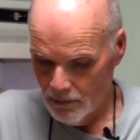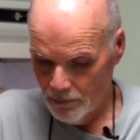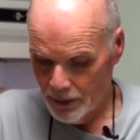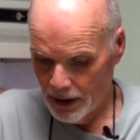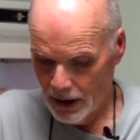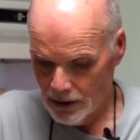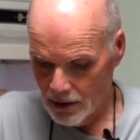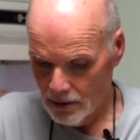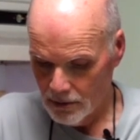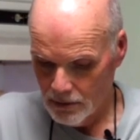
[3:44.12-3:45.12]
But
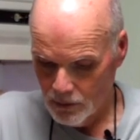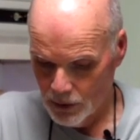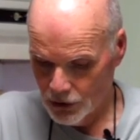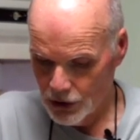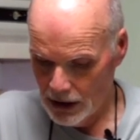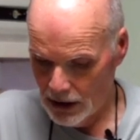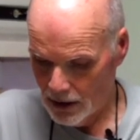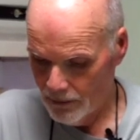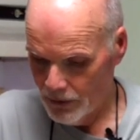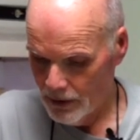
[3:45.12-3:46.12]
we'll see.
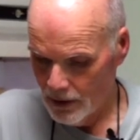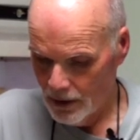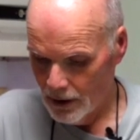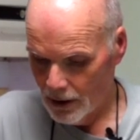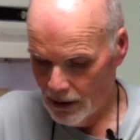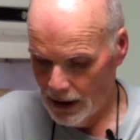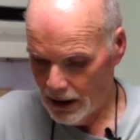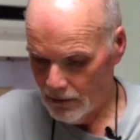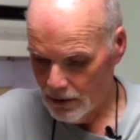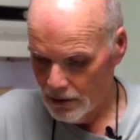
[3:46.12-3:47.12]
All right,
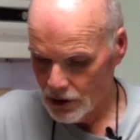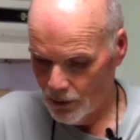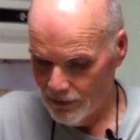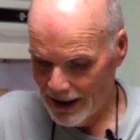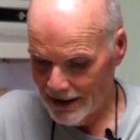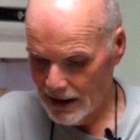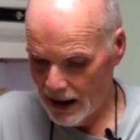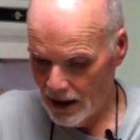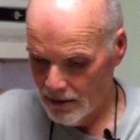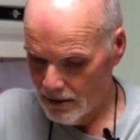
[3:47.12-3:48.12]
so we've got
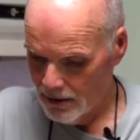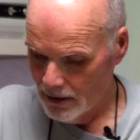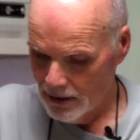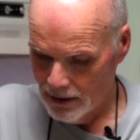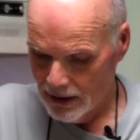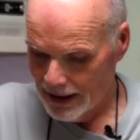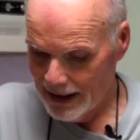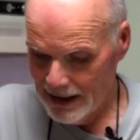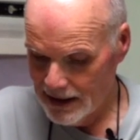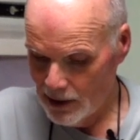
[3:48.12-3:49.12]
that.
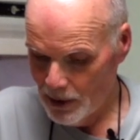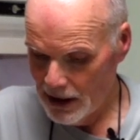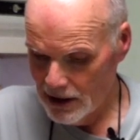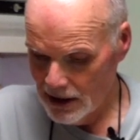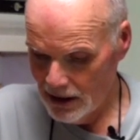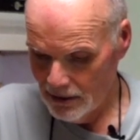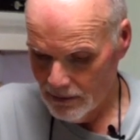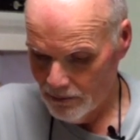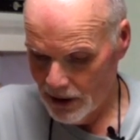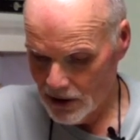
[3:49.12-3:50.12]
Easy peasy,
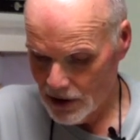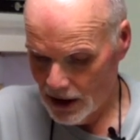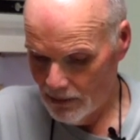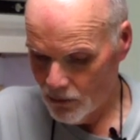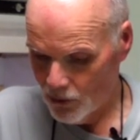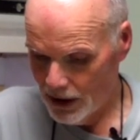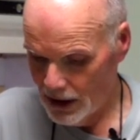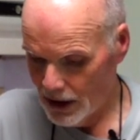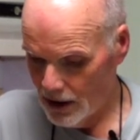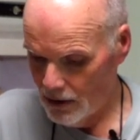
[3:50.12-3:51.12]
mixed up, ready
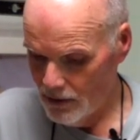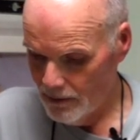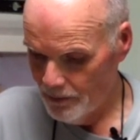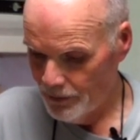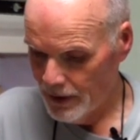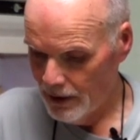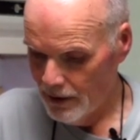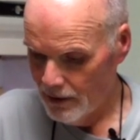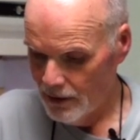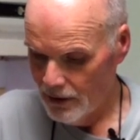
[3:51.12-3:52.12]
to go.
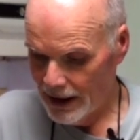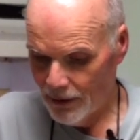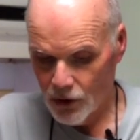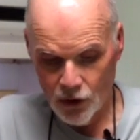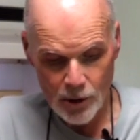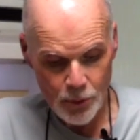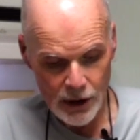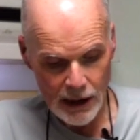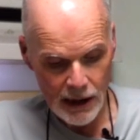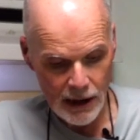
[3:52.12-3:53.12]
Now we're going to put
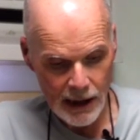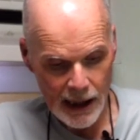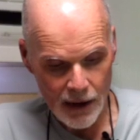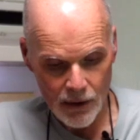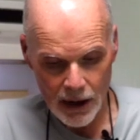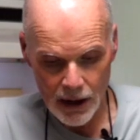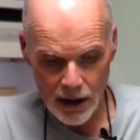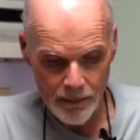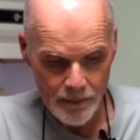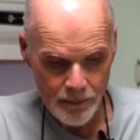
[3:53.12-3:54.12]
it in
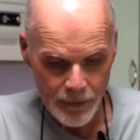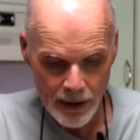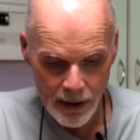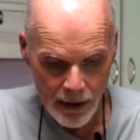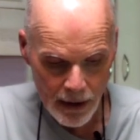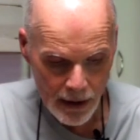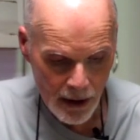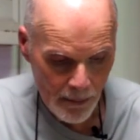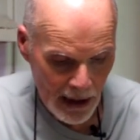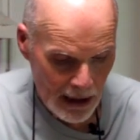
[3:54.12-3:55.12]
our
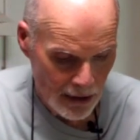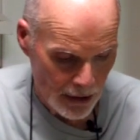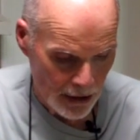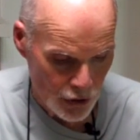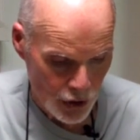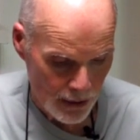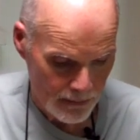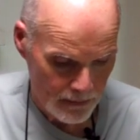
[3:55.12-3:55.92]
baking dish.